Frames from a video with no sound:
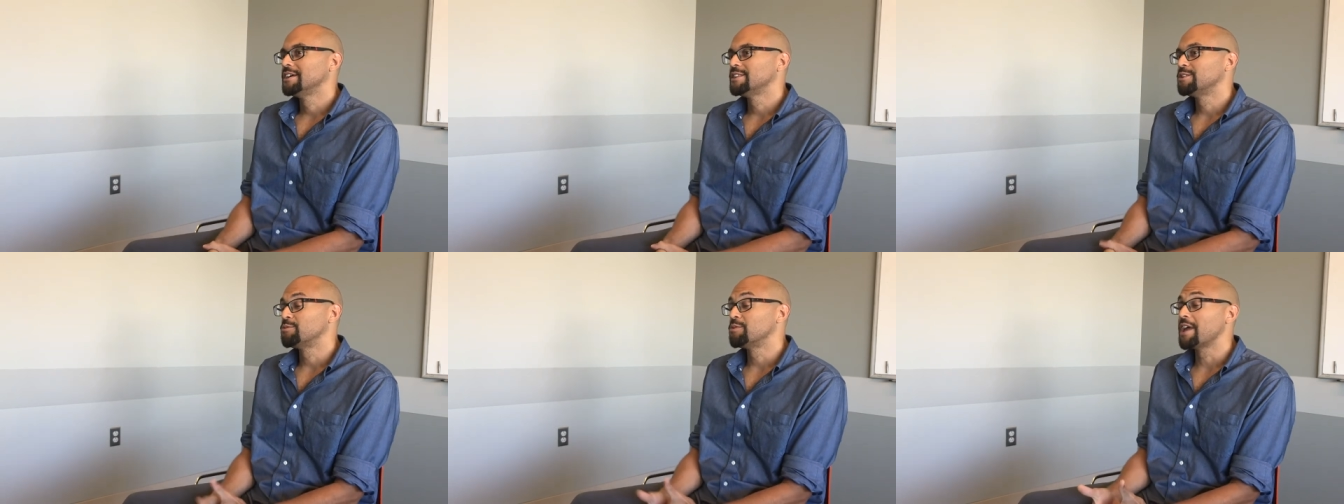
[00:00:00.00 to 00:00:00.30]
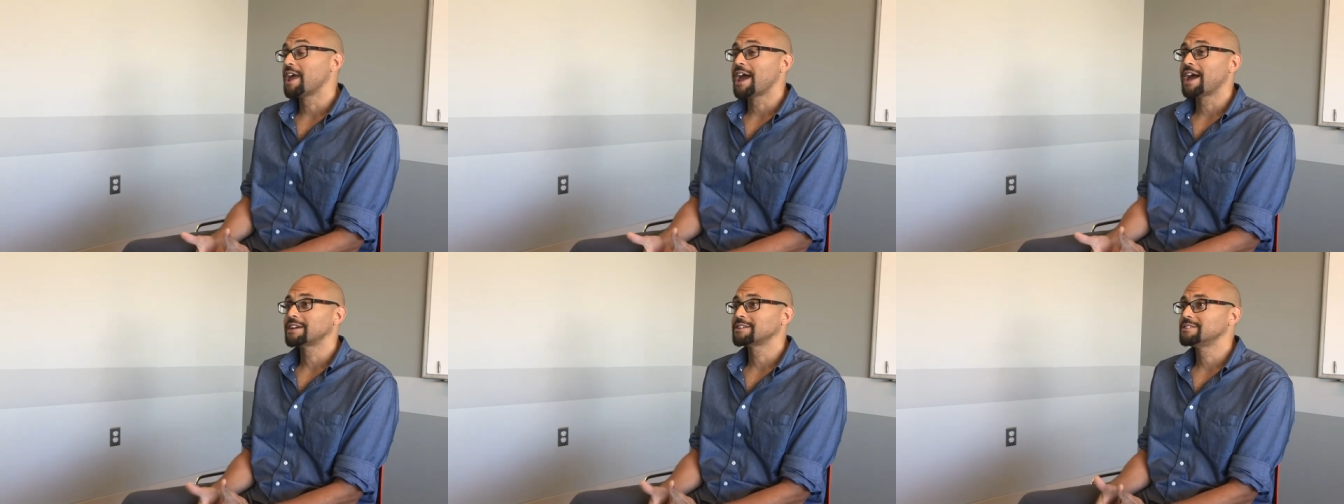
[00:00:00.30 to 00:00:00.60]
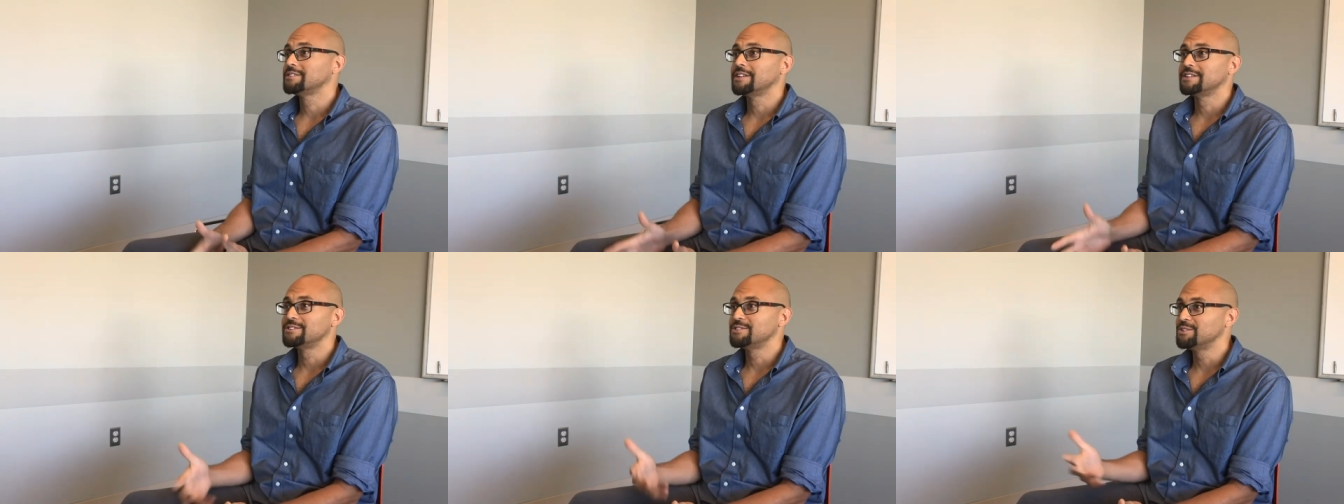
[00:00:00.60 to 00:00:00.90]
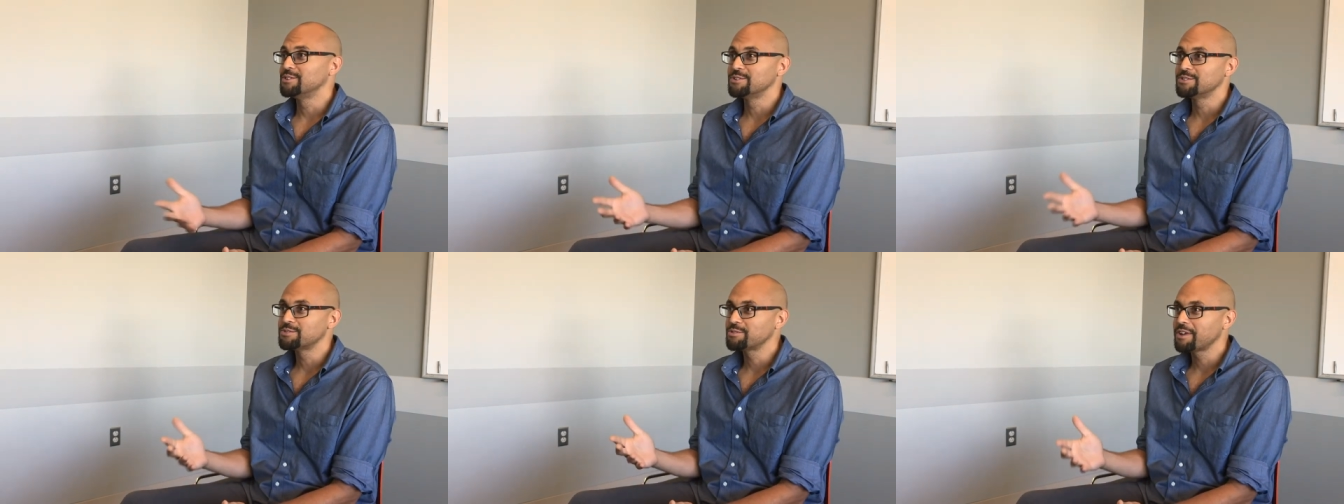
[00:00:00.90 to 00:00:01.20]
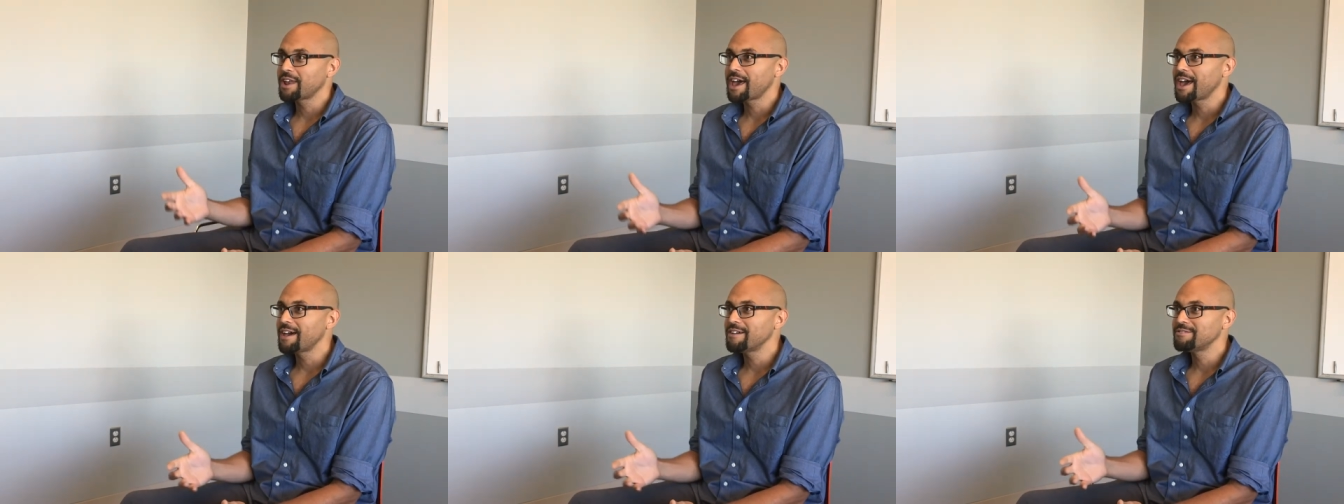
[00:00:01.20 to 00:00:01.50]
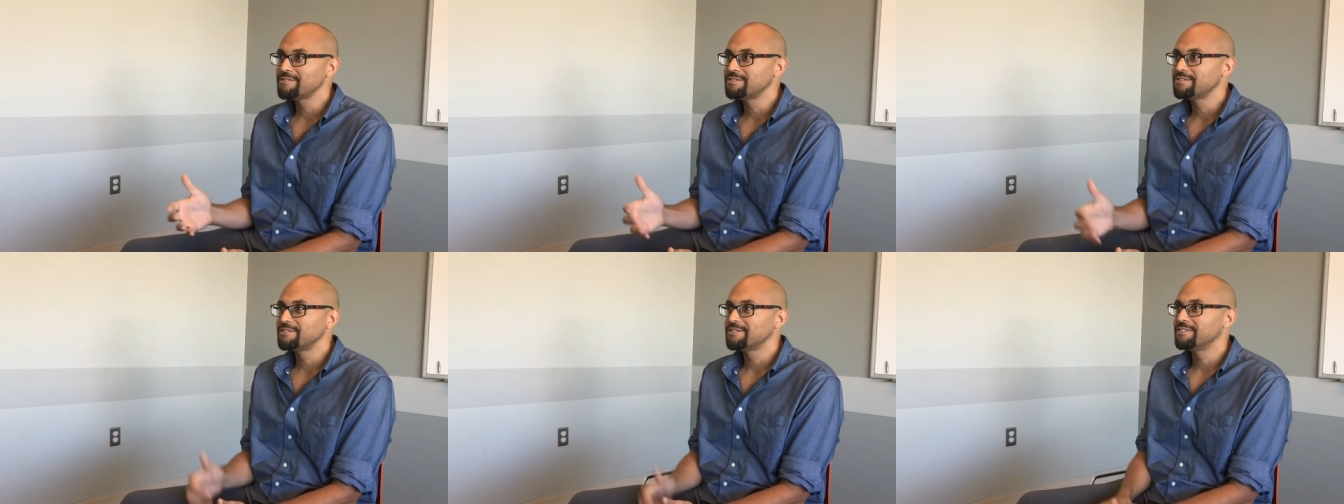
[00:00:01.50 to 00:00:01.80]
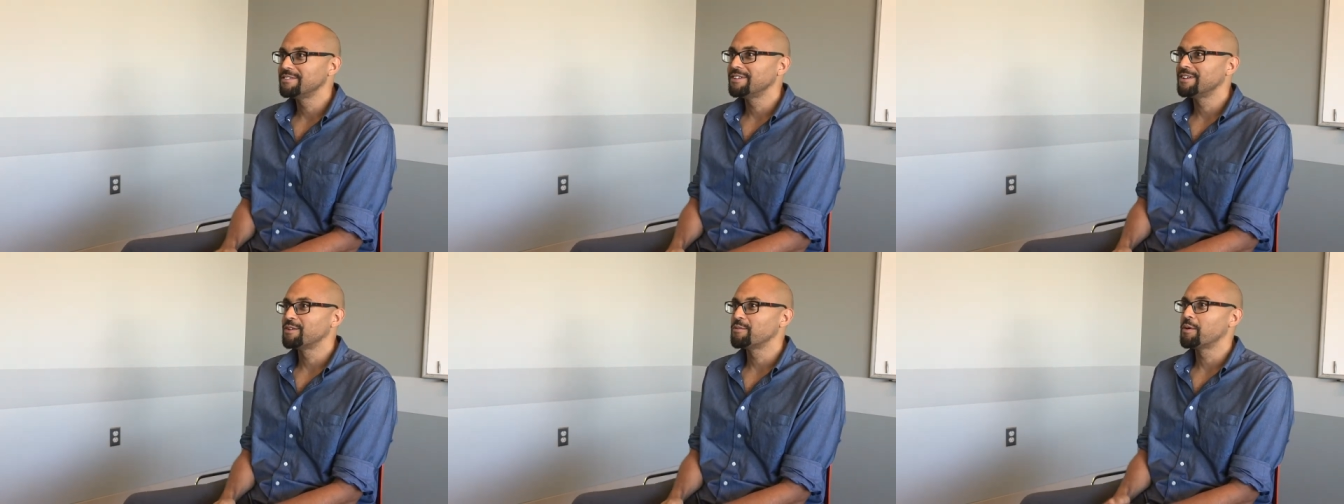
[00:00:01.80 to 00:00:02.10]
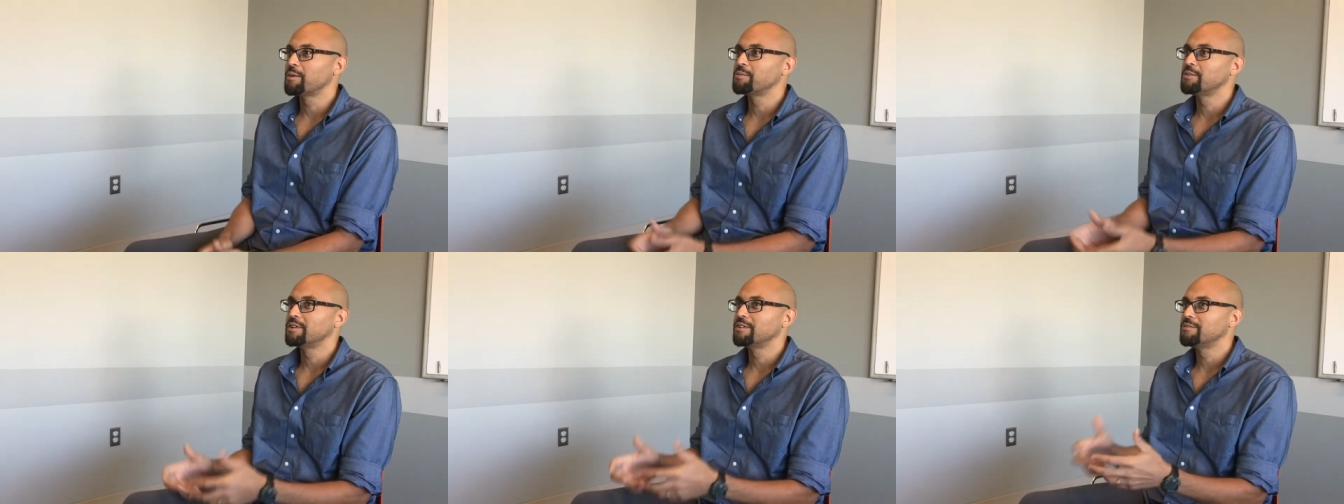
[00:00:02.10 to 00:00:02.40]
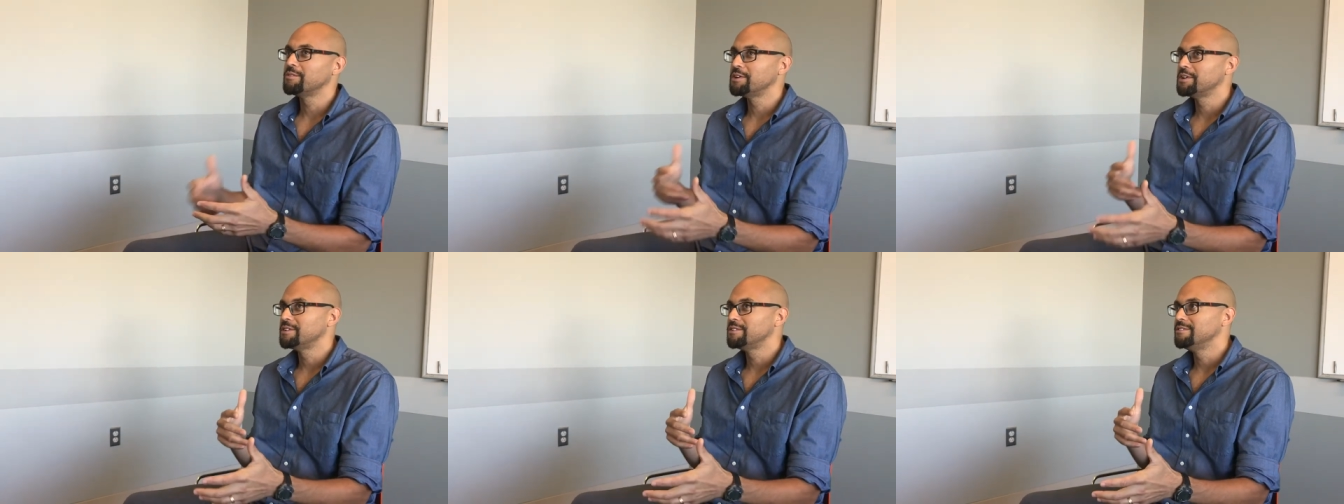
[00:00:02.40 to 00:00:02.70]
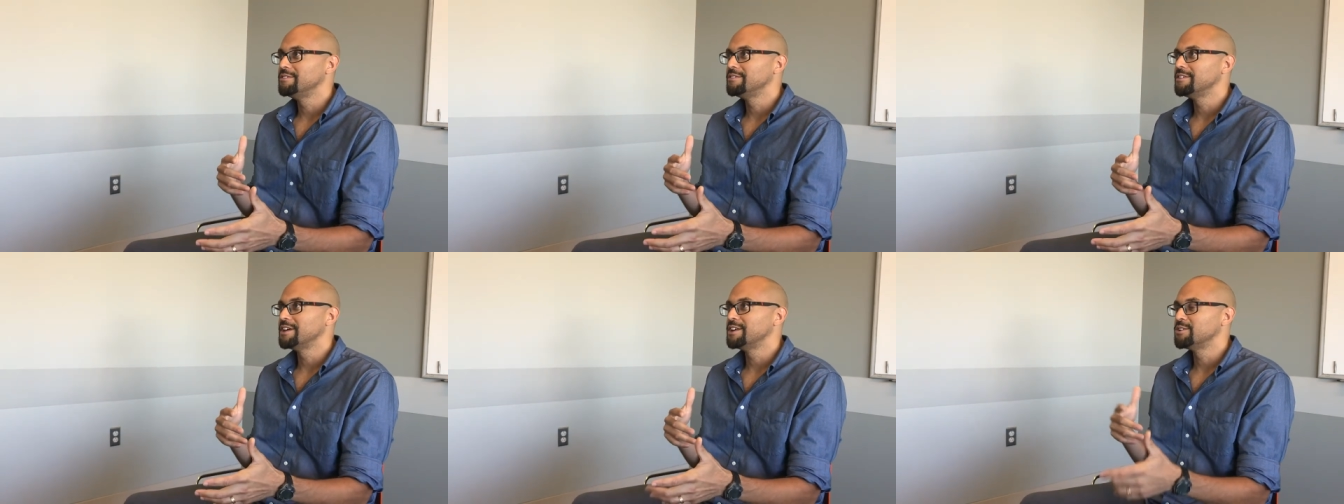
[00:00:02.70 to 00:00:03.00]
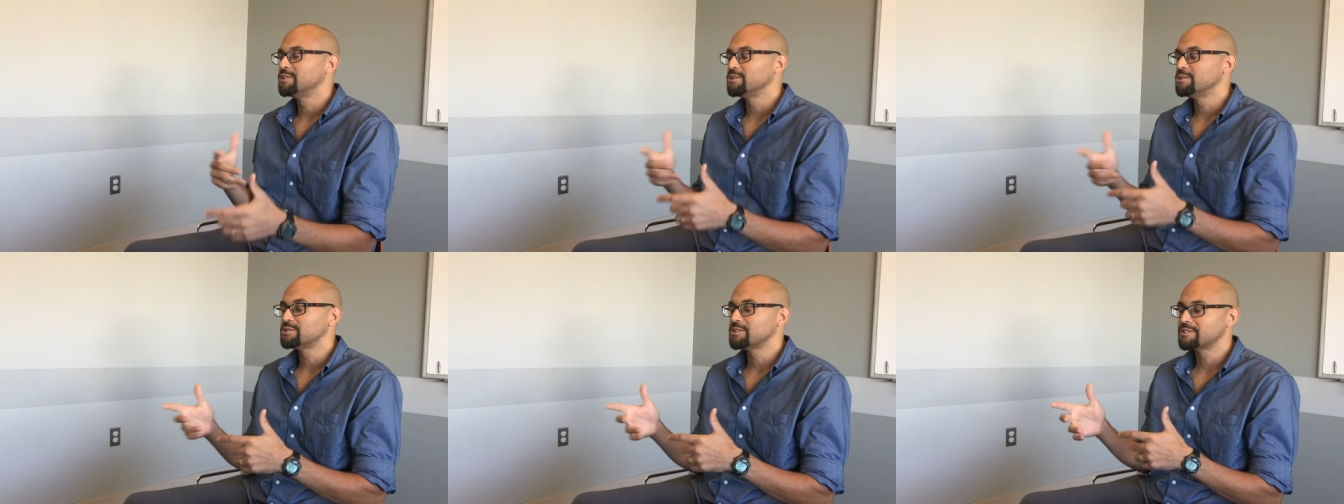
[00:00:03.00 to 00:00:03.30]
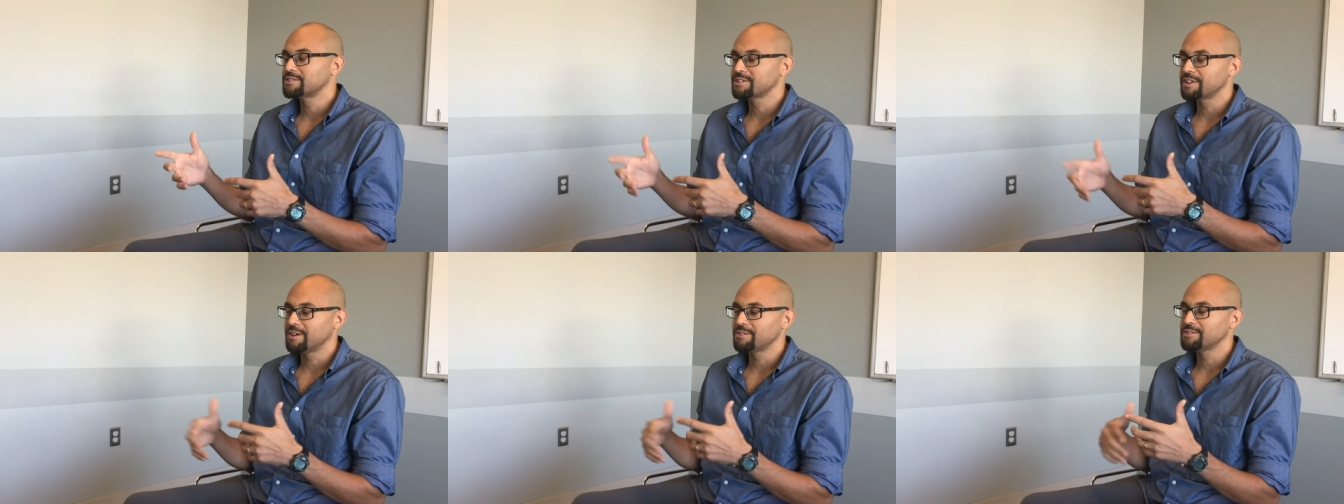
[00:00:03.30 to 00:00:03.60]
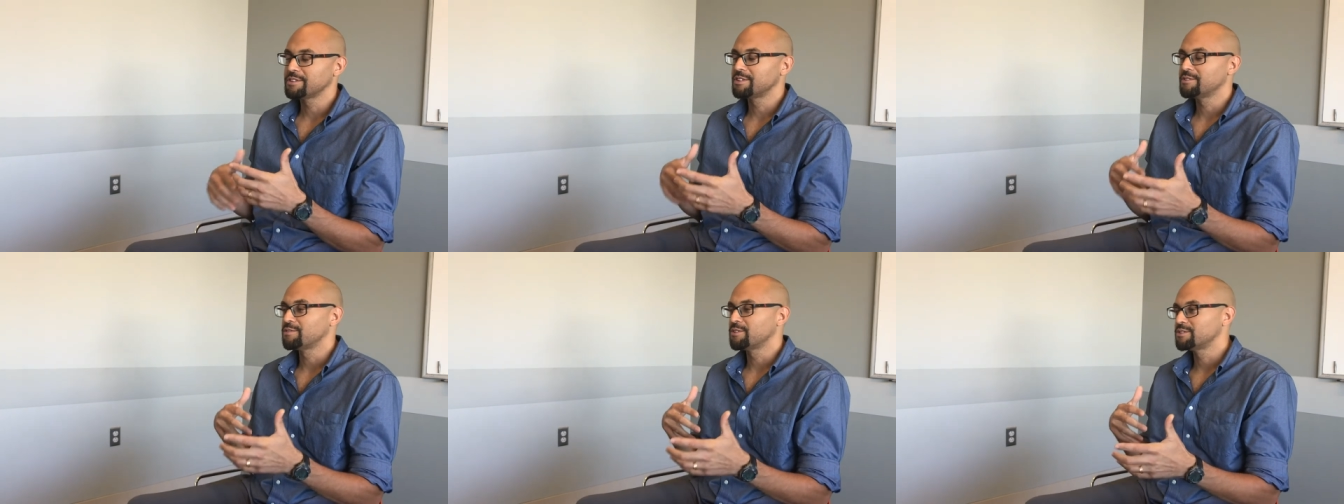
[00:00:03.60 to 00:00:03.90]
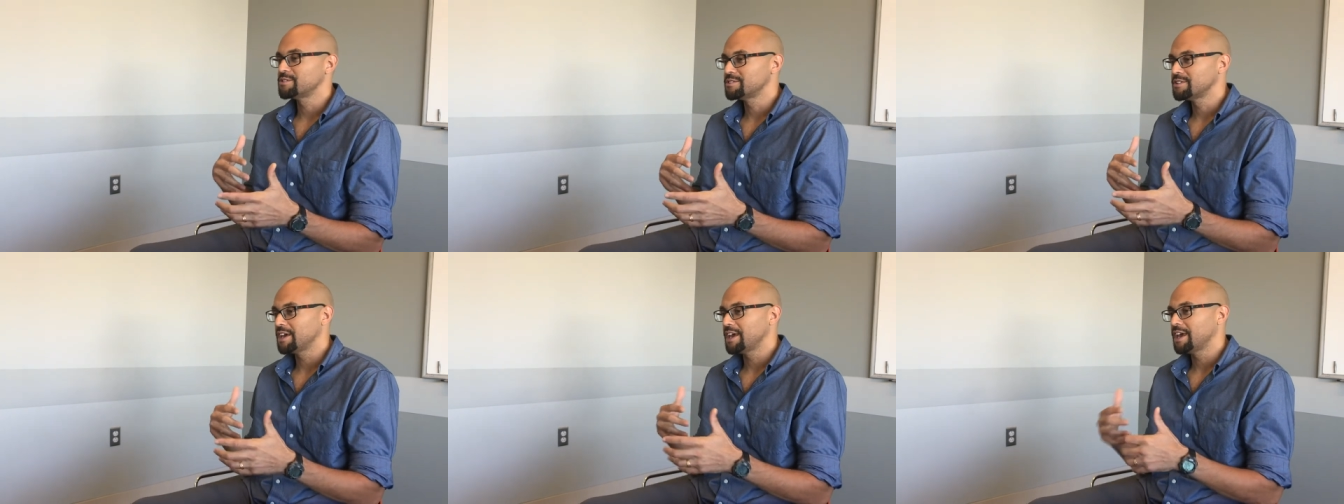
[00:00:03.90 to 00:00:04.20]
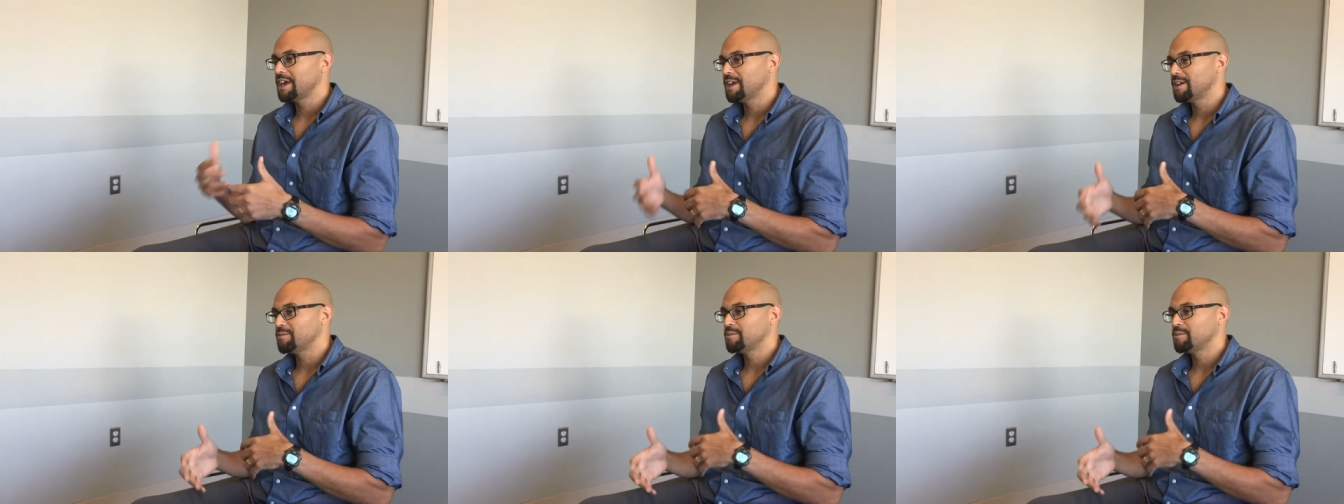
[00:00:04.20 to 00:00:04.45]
the reaction that students would have when we would introduce ourselves on the first day.